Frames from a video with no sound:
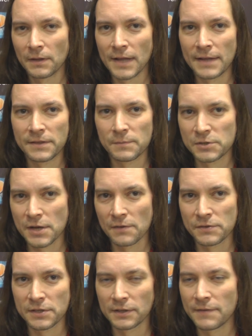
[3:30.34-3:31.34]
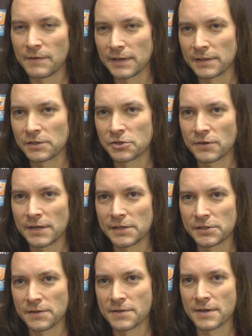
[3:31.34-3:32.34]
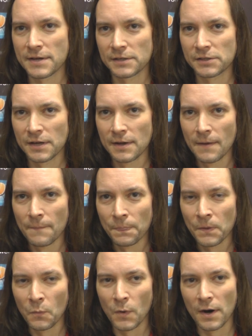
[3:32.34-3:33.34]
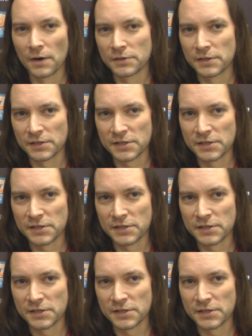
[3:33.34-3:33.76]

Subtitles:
lent themselves to living in the trees and things. Whereas the